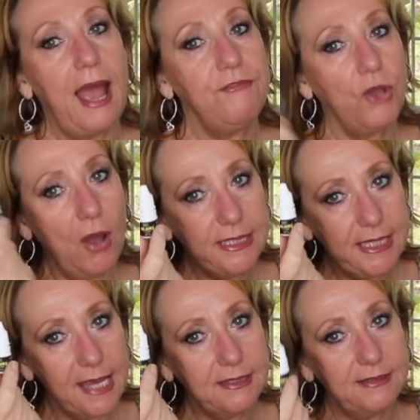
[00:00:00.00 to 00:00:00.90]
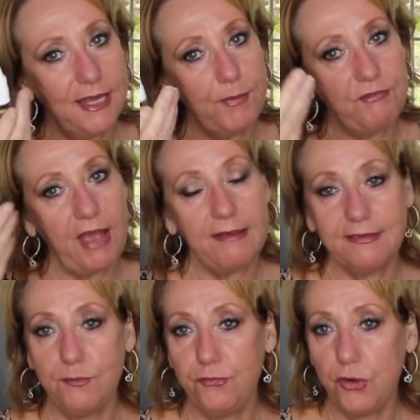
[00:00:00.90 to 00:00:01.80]
I've contacted them, I've
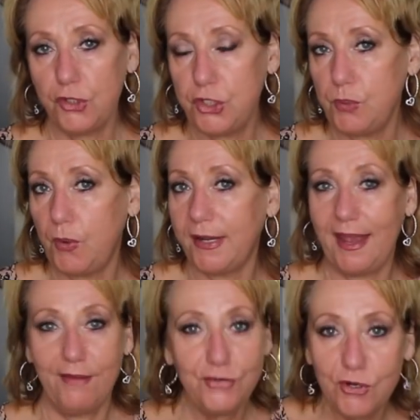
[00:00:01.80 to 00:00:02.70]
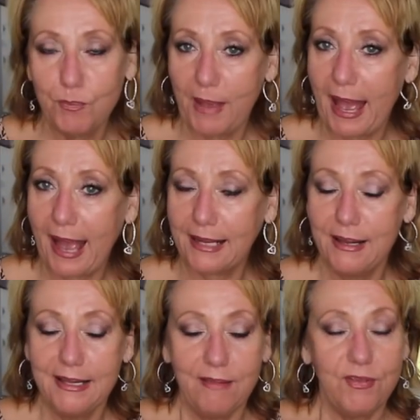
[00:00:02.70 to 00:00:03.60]
asked them for a coupon, I haven't heard
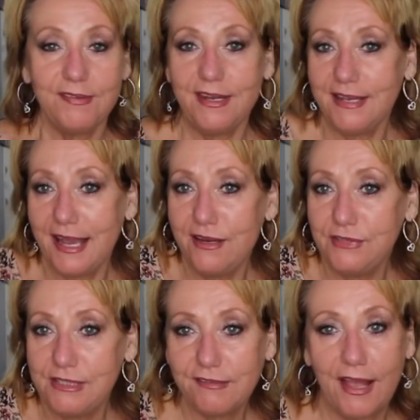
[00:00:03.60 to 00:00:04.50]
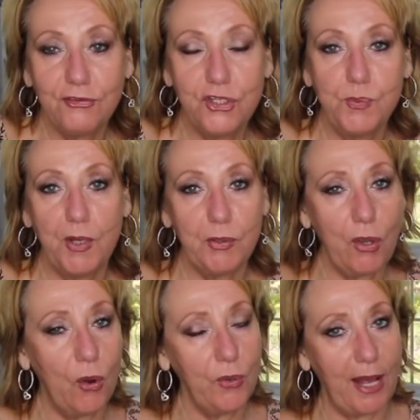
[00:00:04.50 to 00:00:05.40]
back. If there's any kind of a discount coupon
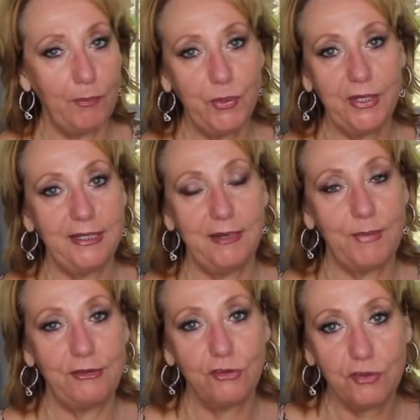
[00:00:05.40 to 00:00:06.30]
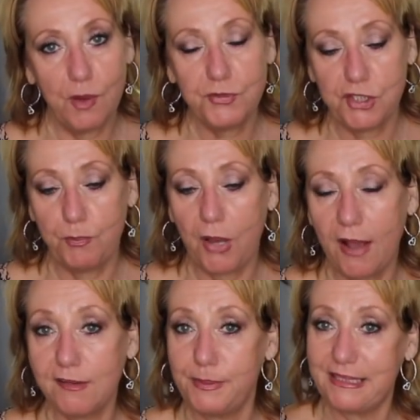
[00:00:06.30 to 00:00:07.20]
code, I'll put it in my description
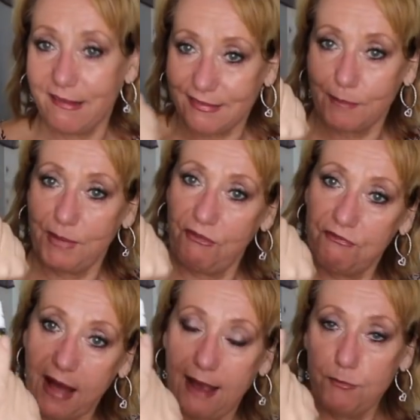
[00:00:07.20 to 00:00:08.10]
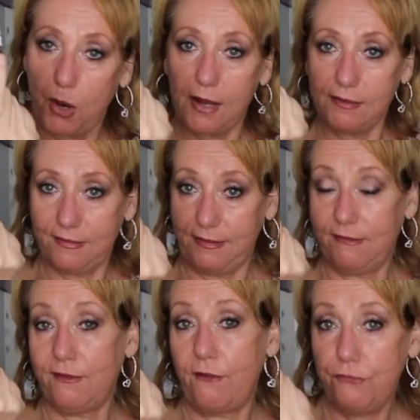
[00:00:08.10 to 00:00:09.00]
box, but they sent me five bottles of
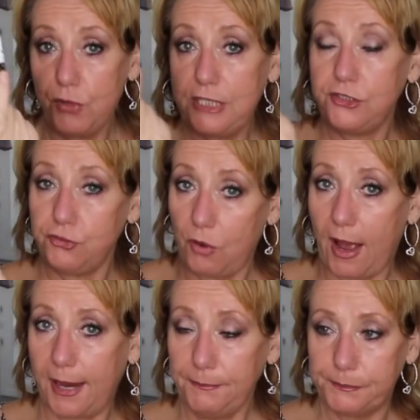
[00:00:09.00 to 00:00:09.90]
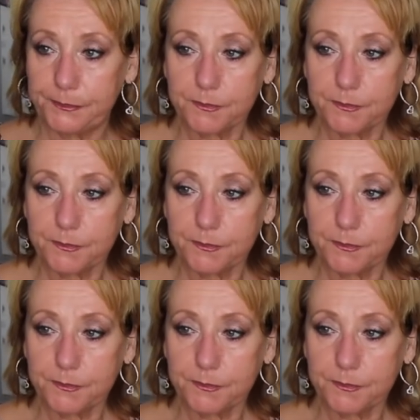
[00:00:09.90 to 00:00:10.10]
this free to try.